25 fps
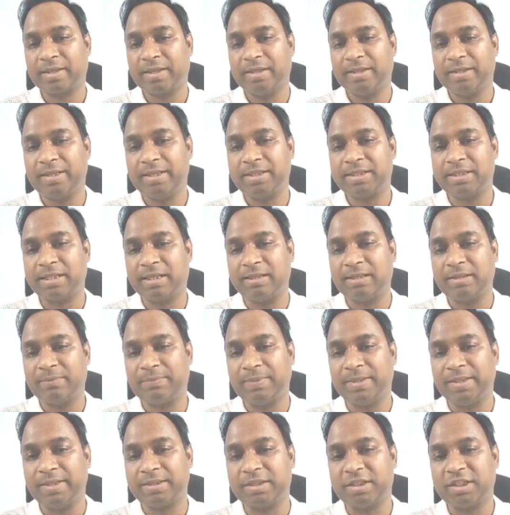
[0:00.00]
These are the
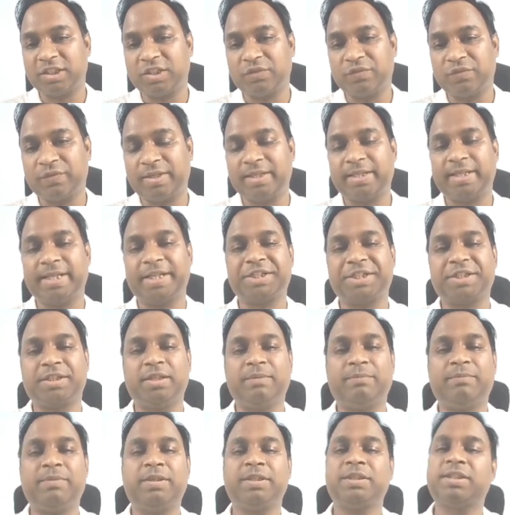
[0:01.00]
places where rational
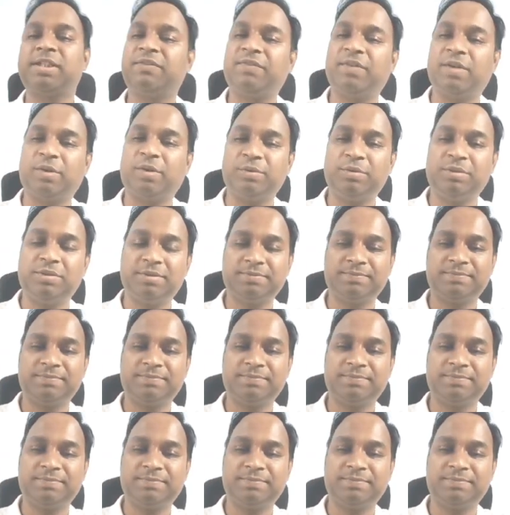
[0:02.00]
numbers are found.